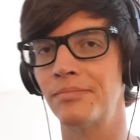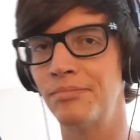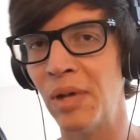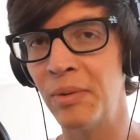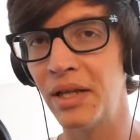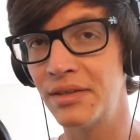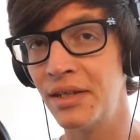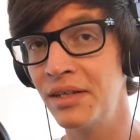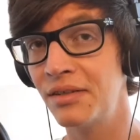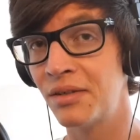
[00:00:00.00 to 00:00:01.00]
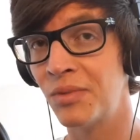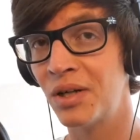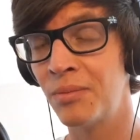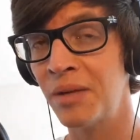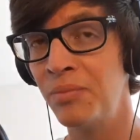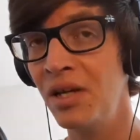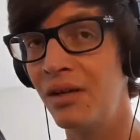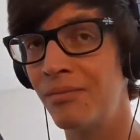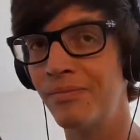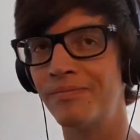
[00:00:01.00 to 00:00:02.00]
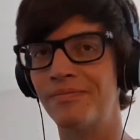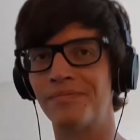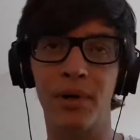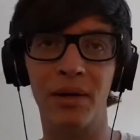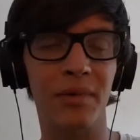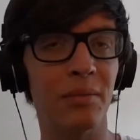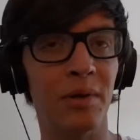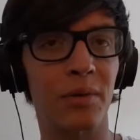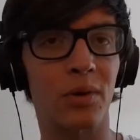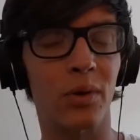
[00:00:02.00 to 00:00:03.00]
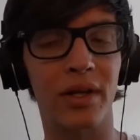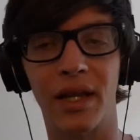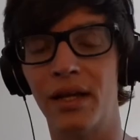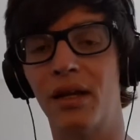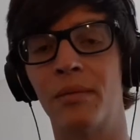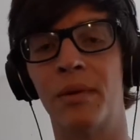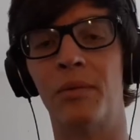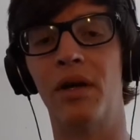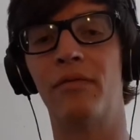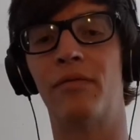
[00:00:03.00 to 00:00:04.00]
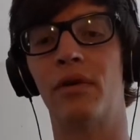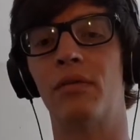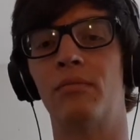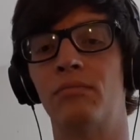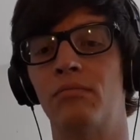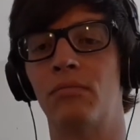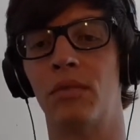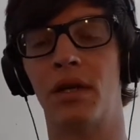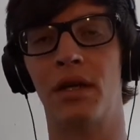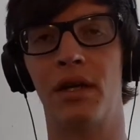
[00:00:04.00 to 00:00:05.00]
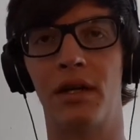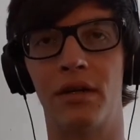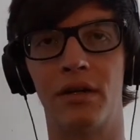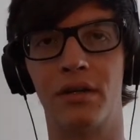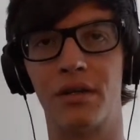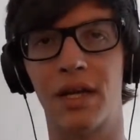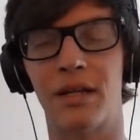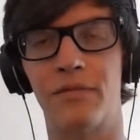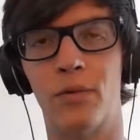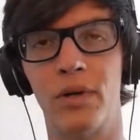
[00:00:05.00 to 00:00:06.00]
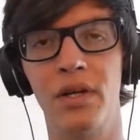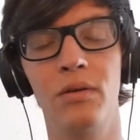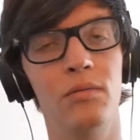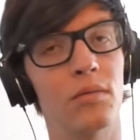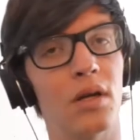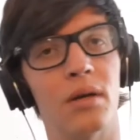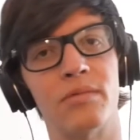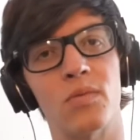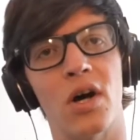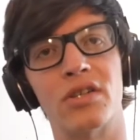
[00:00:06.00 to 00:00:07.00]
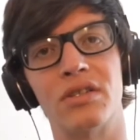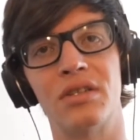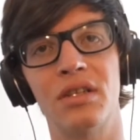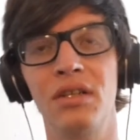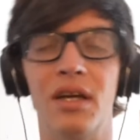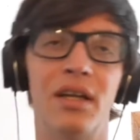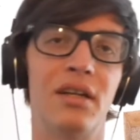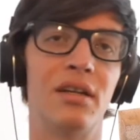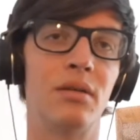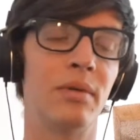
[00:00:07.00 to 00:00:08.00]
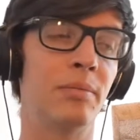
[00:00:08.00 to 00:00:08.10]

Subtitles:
Maybe that's a hint on what it might be. But I'm going to be recording that on my way from here in California up to Washington, and it'll be